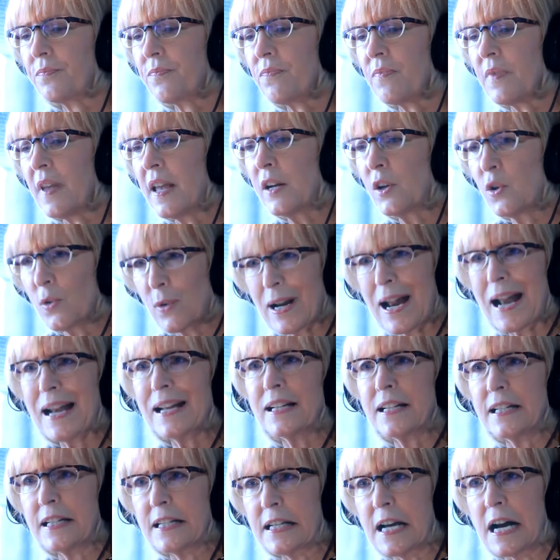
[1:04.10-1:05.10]
and
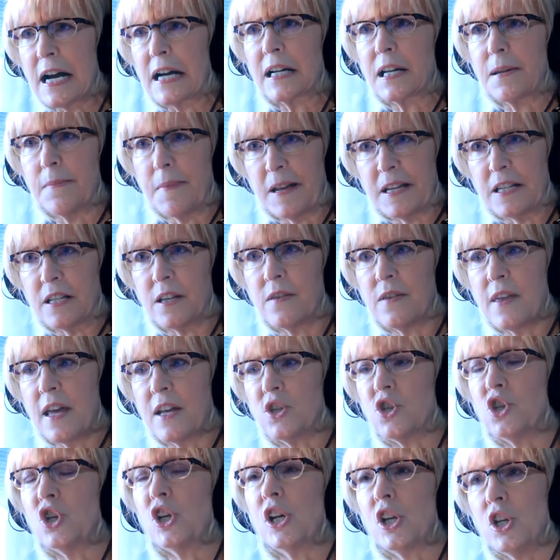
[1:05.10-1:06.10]
created a document
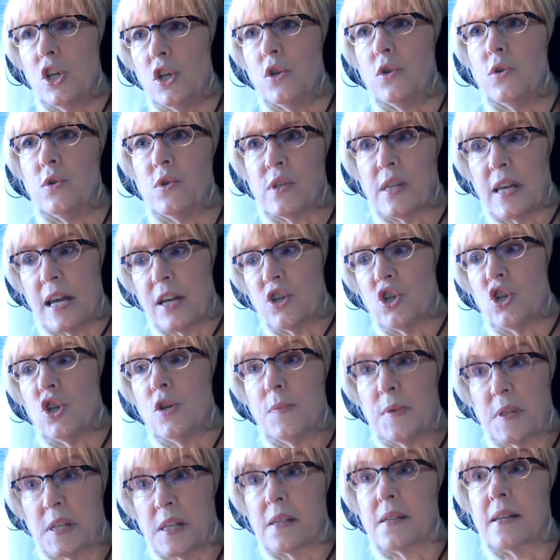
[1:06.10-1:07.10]
that she could use as
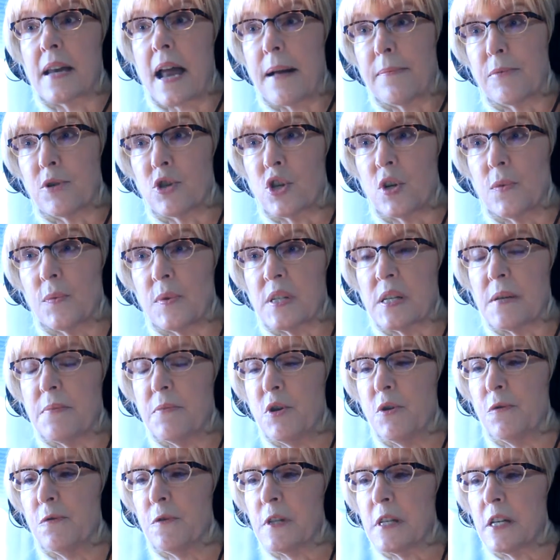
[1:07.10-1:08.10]
she was establishing with some
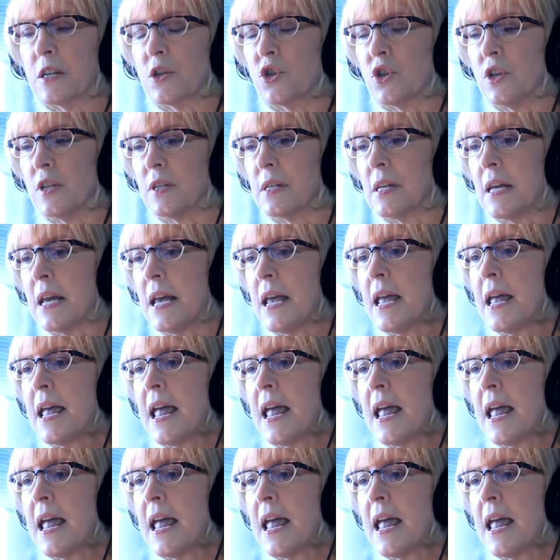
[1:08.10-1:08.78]
new physicians.